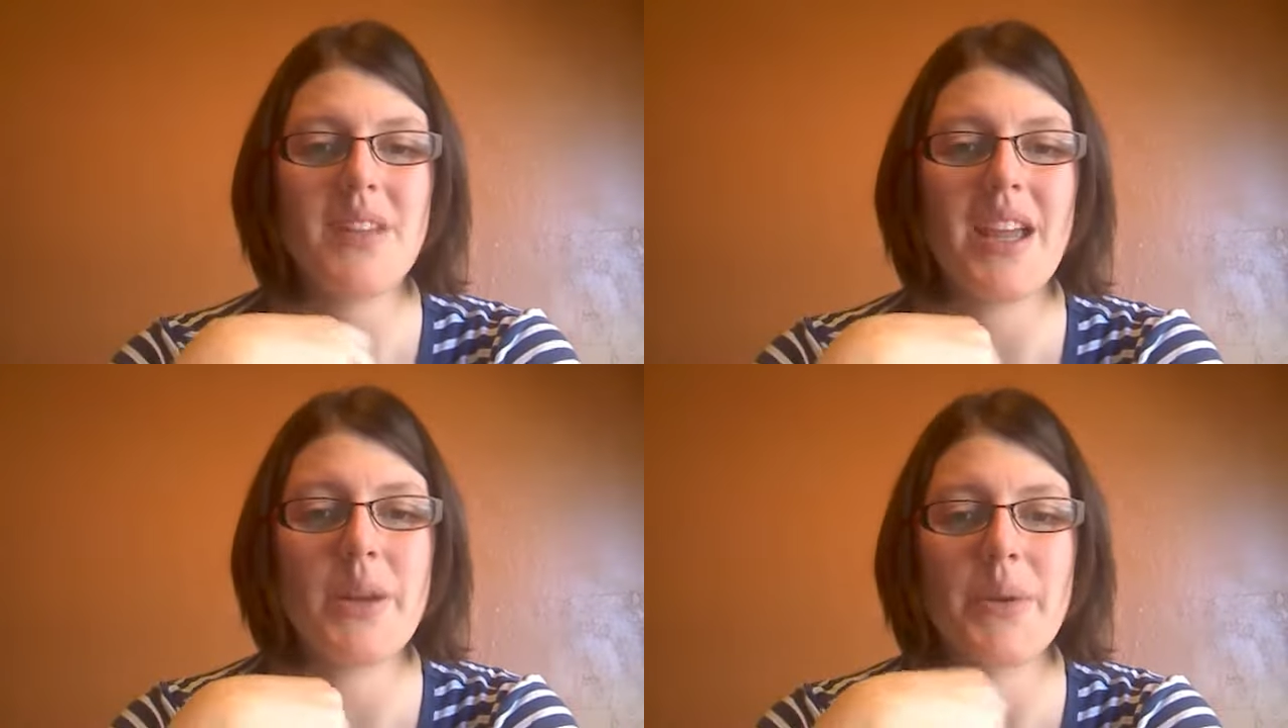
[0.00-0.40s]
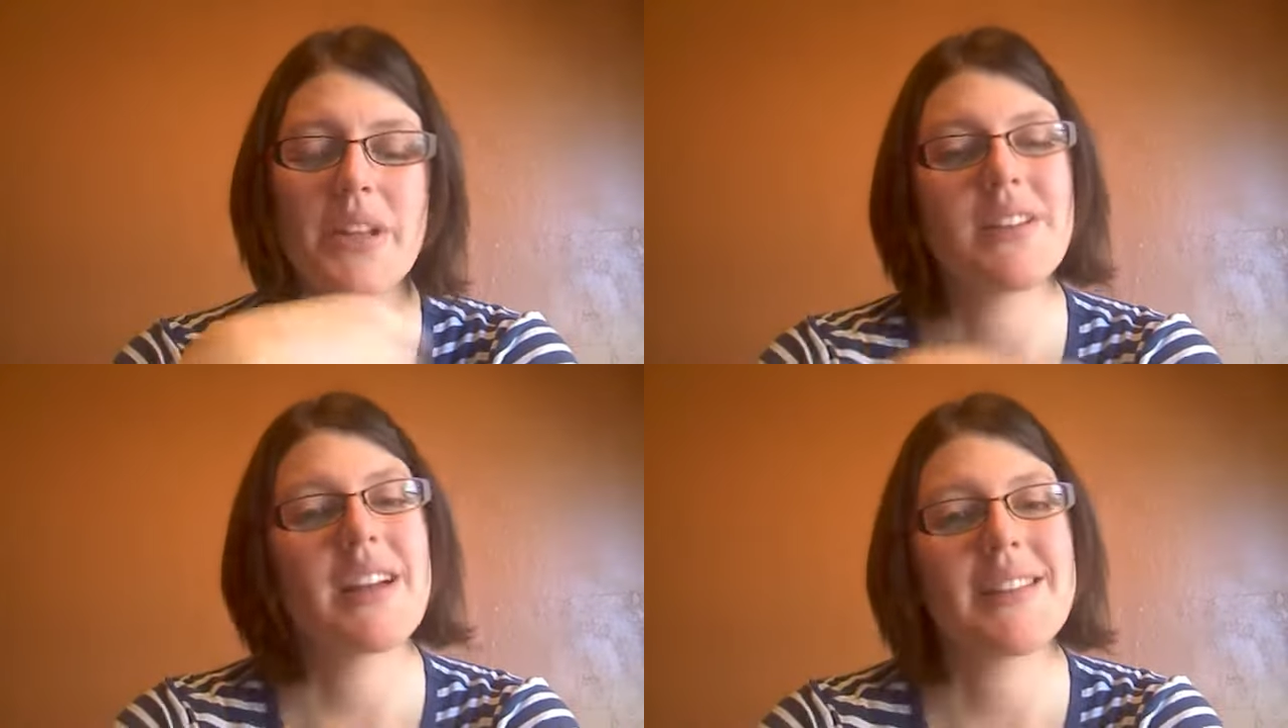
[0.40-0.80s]
and I went
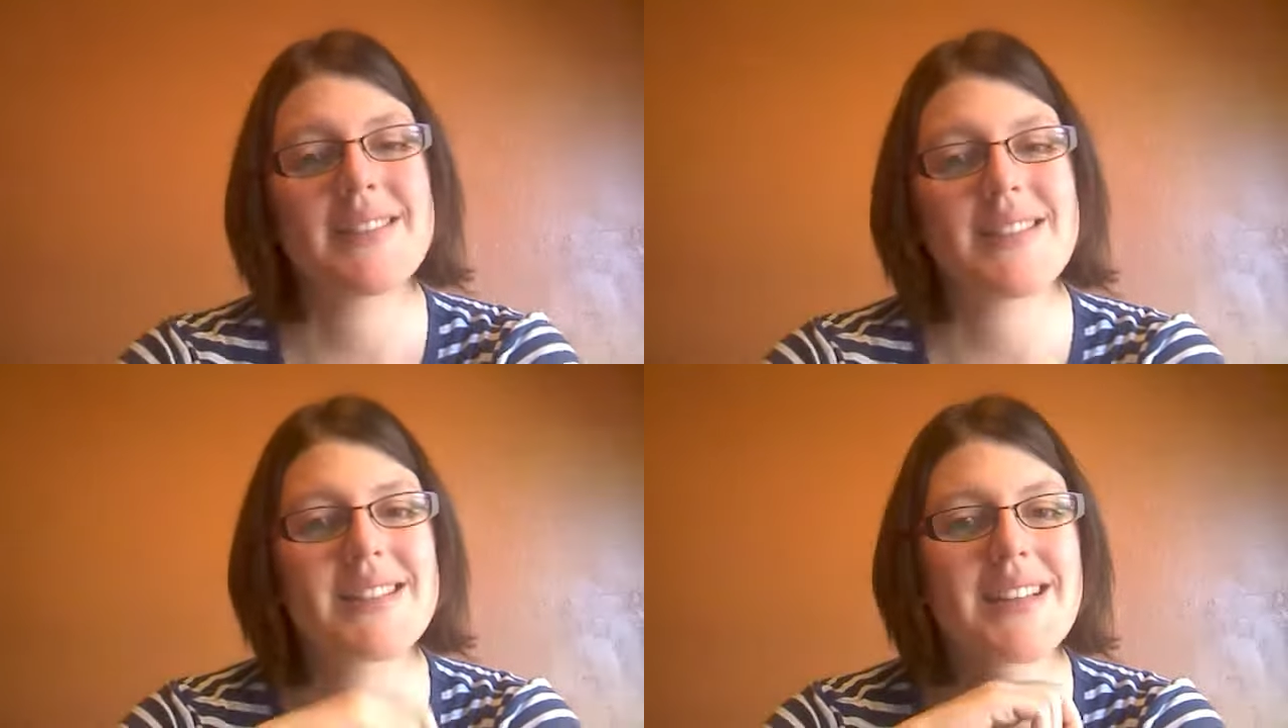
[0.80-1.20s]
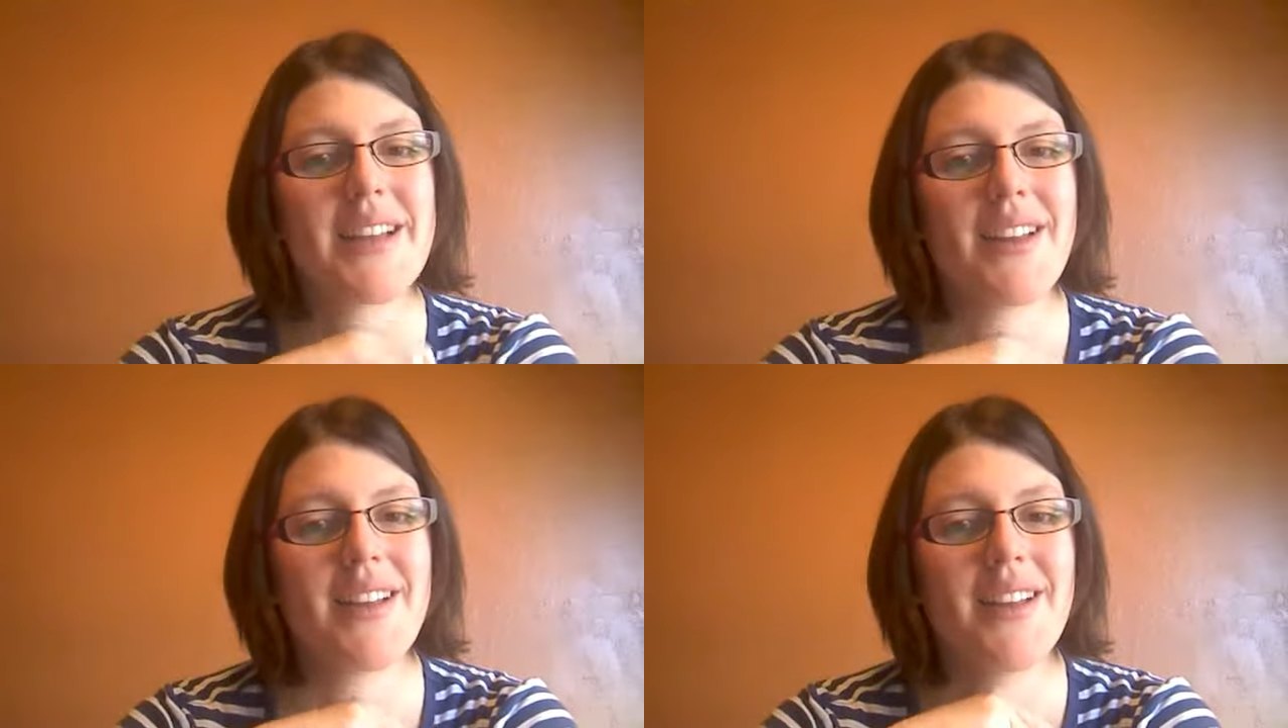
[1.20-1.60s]
online because I was
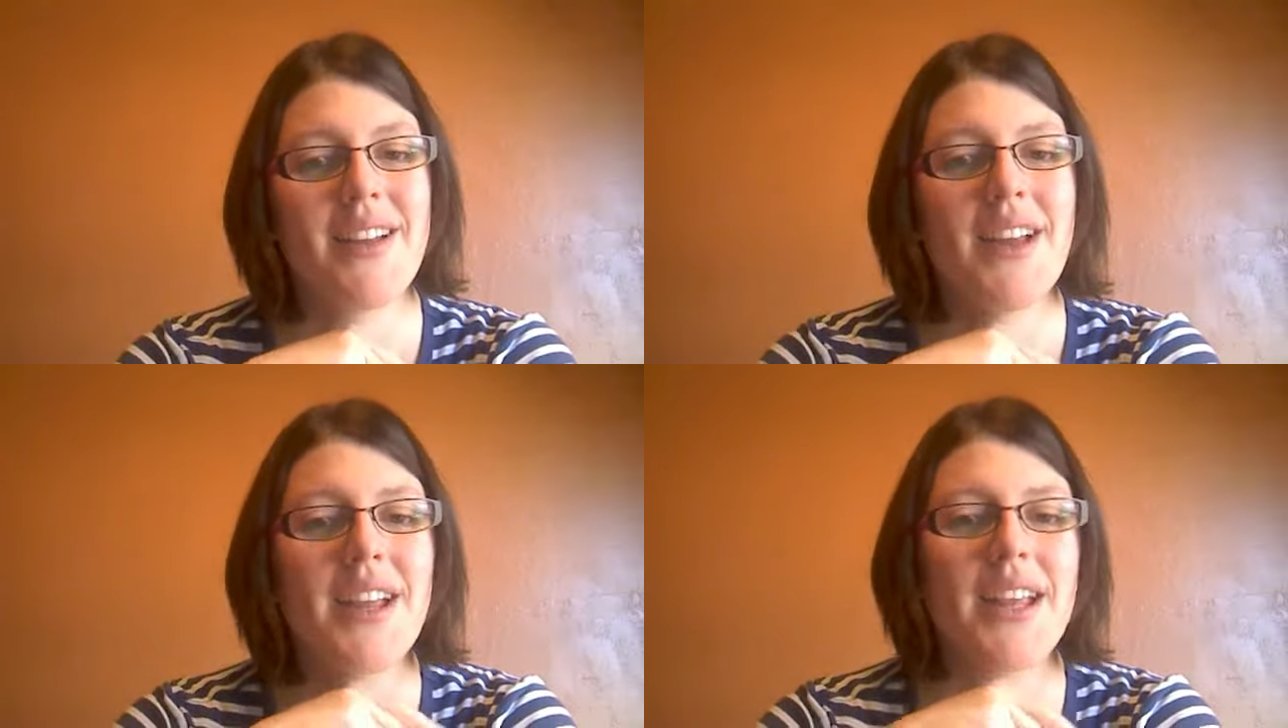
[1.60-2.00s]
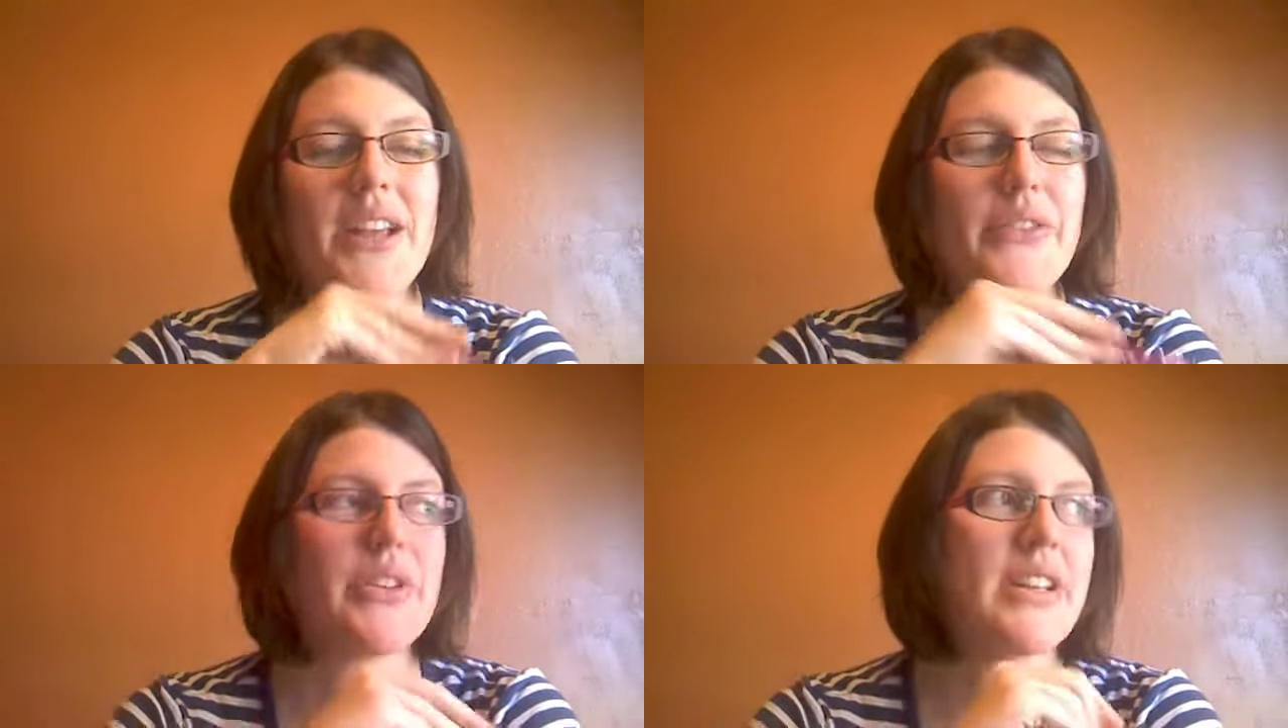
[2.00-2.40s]
like, okay,
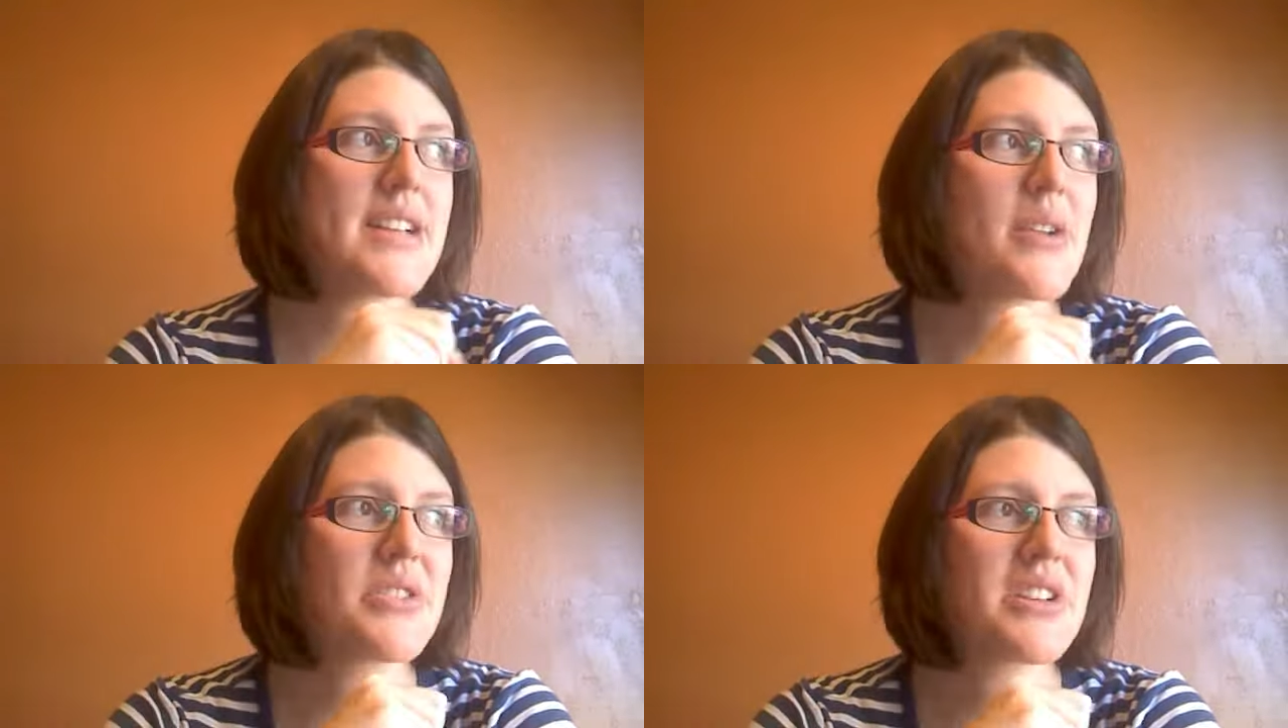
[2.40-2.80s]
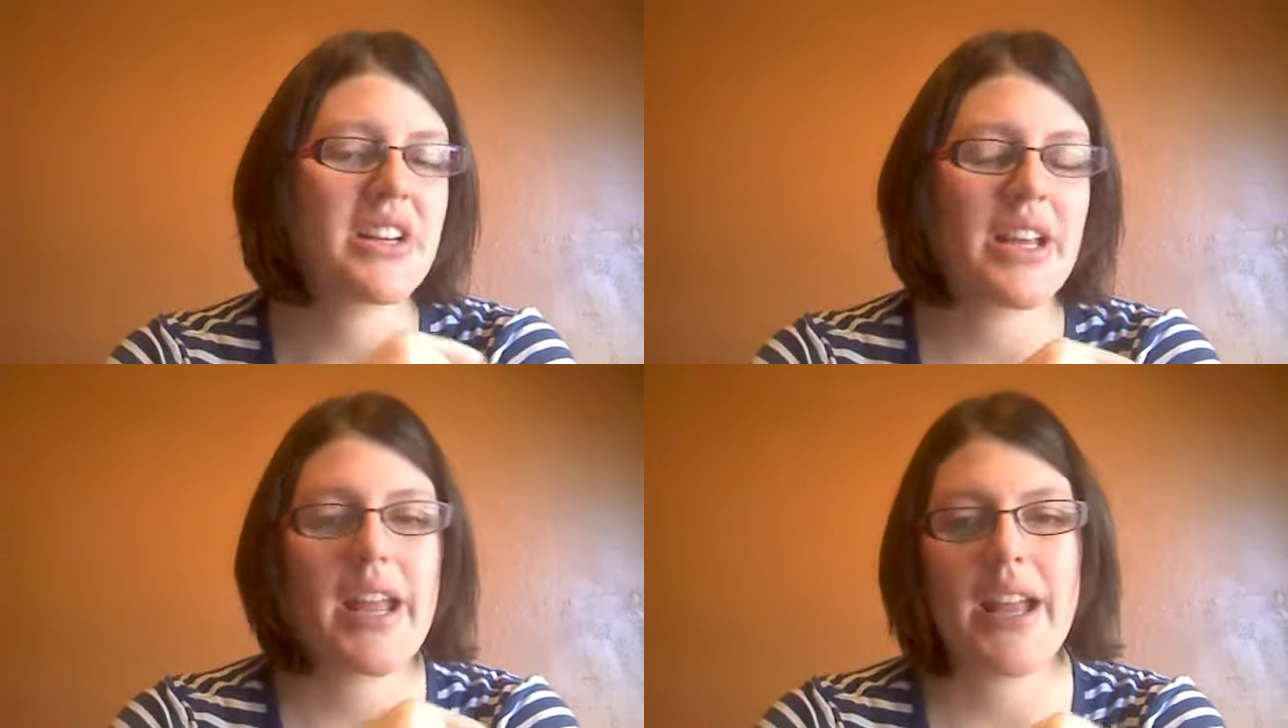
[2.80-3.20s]
if his hours are
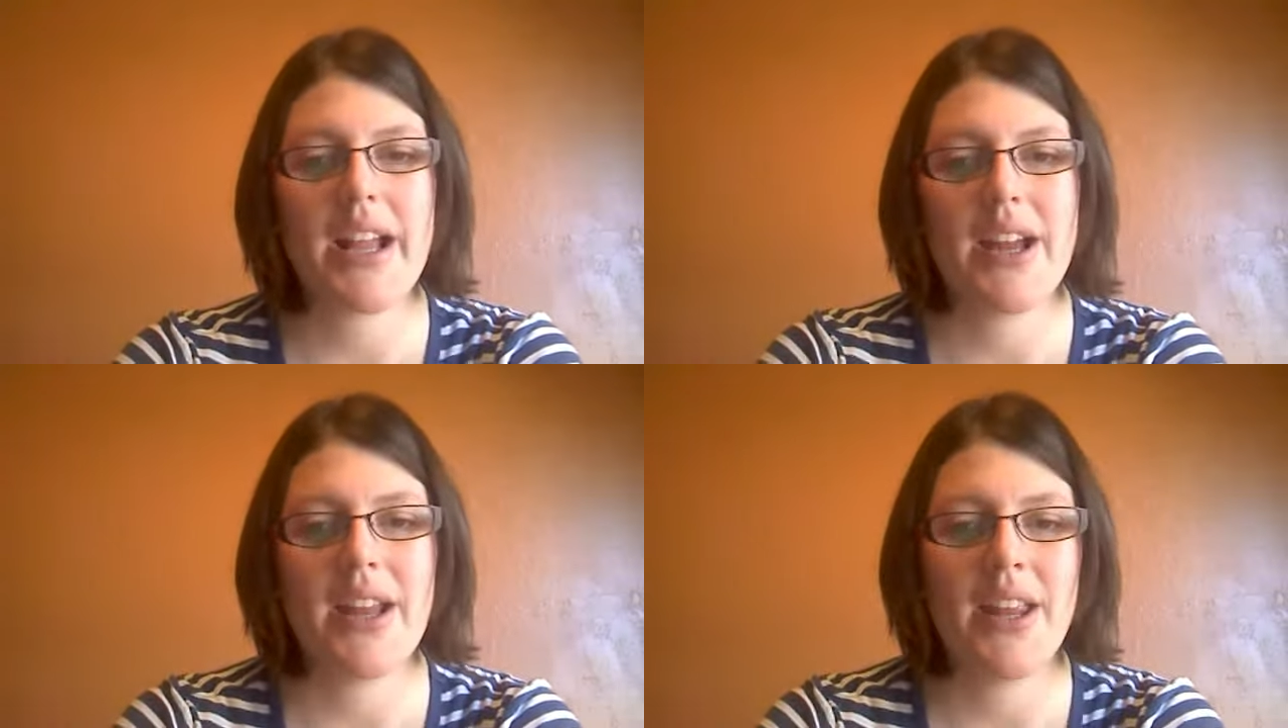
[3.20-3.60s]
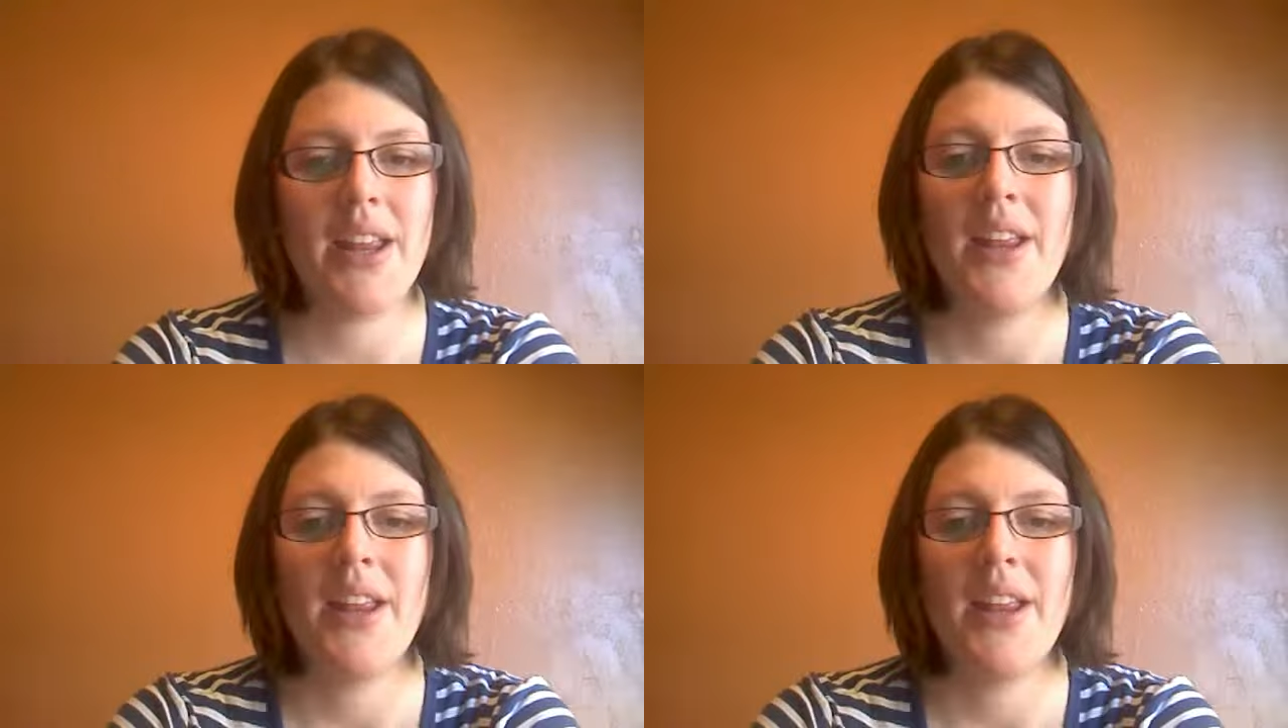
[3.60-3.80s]
going to get cut